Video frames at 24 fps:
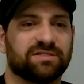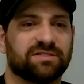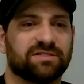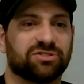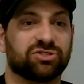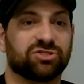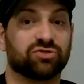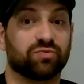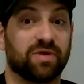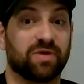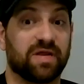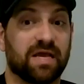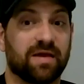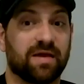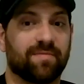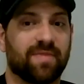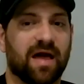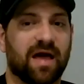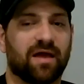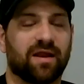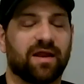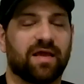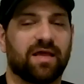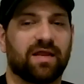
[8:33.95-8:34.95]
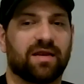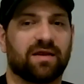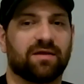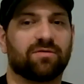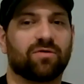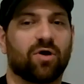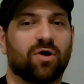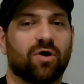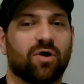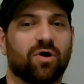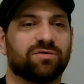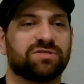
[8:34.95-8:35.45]
and just reading about it and
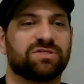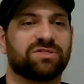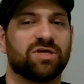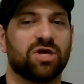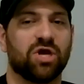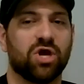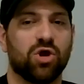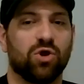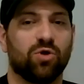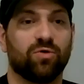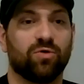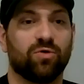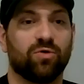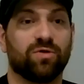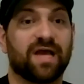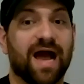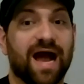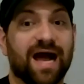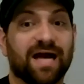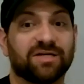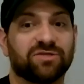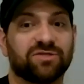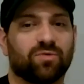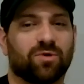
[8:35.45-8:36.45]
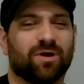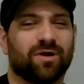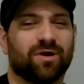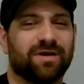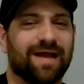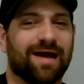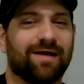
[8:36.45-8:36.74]
always who the guys were.